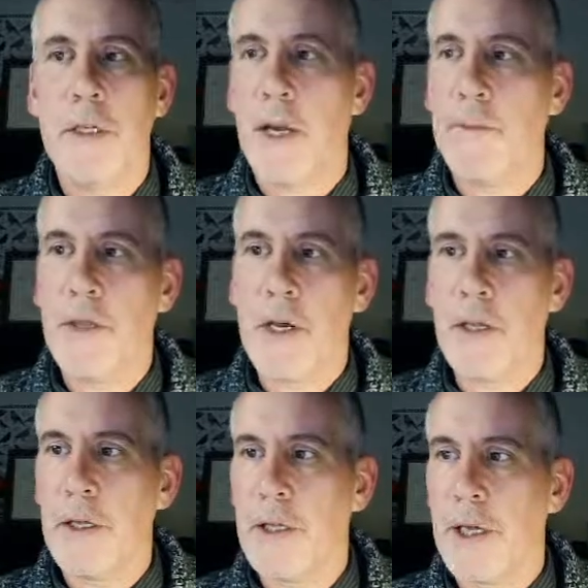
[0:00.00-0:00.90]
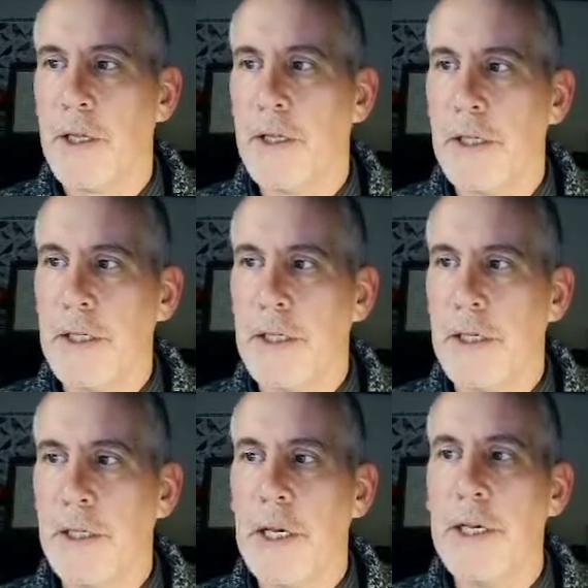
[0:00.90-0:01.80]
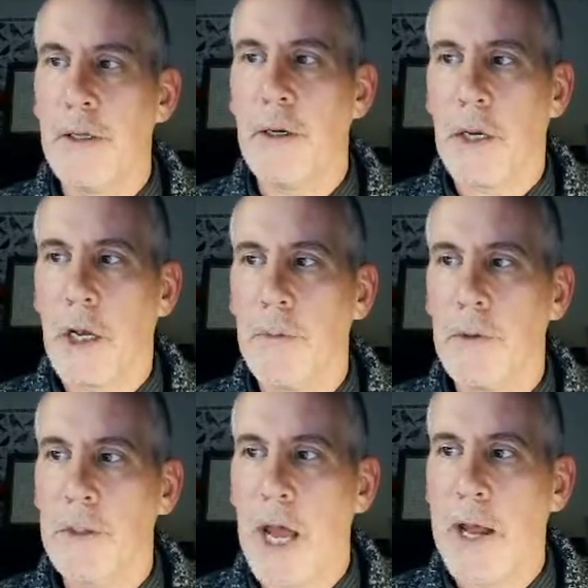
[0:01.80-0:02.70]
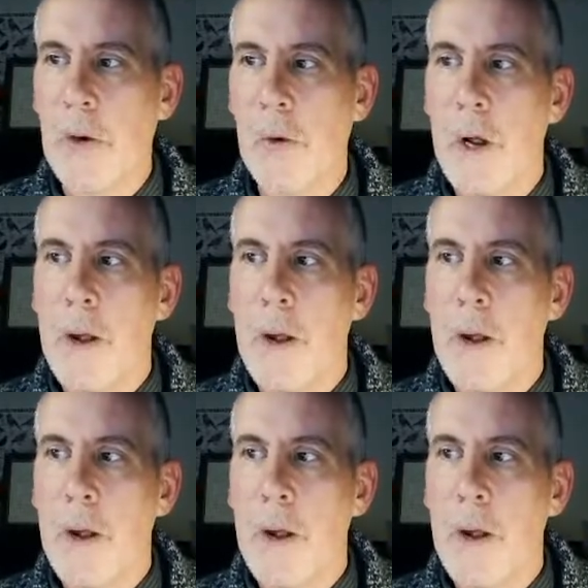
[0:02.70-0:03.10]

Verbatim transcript: Yeah, Don't, you think this is it is on a global scale,